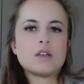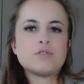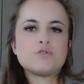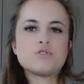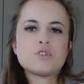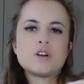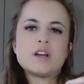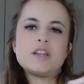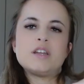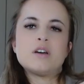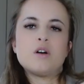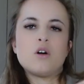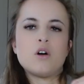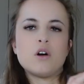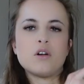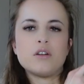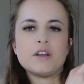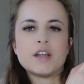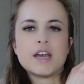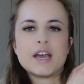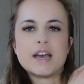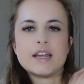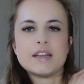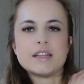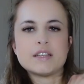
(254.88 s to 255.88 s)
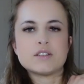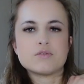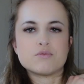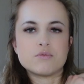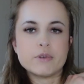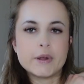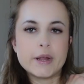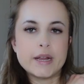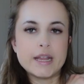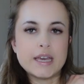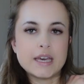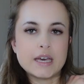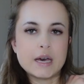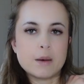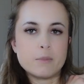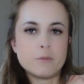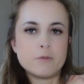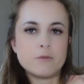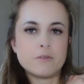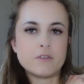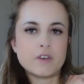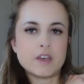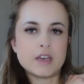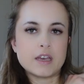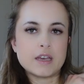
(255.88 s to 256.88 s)
I tried it on and it's really
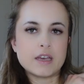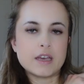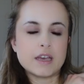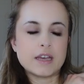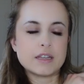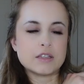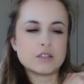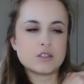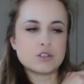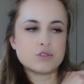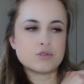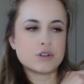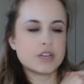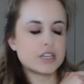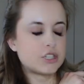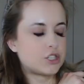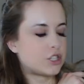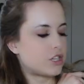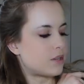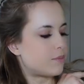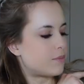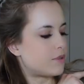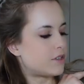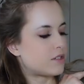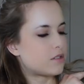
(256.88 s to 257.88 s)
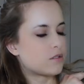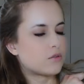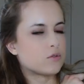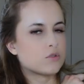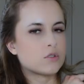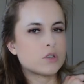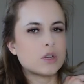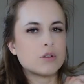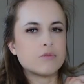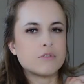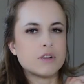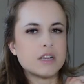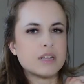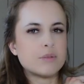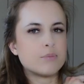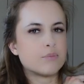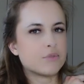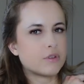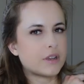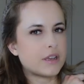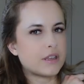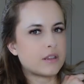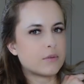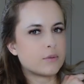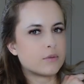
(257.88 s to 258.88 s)
comfy and stretchy, but it's also really
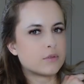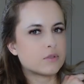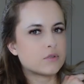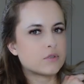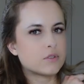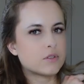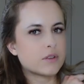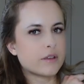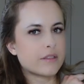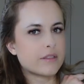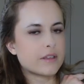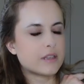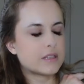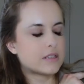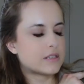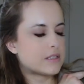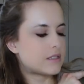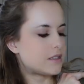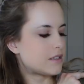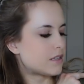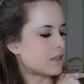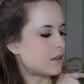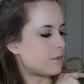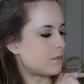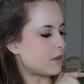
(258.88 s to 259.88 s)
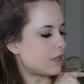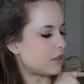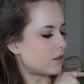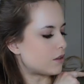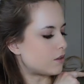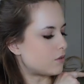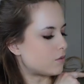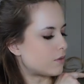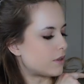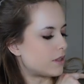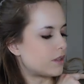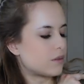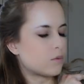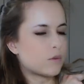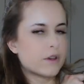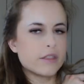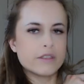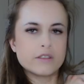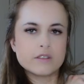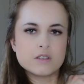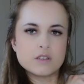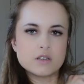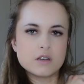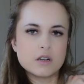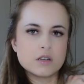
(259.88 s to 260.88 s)
breathable, so I think this is going to be good when the weather
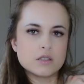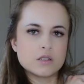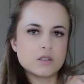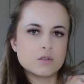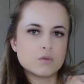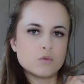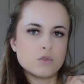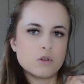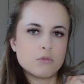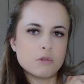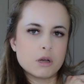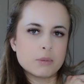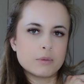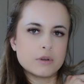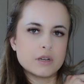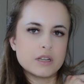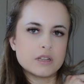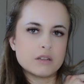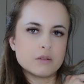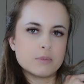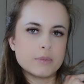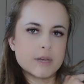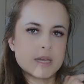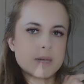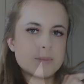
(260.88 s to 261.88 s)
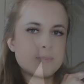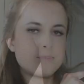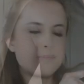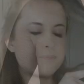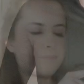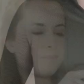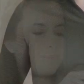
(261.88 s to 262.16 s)
starts to warm up a little bit.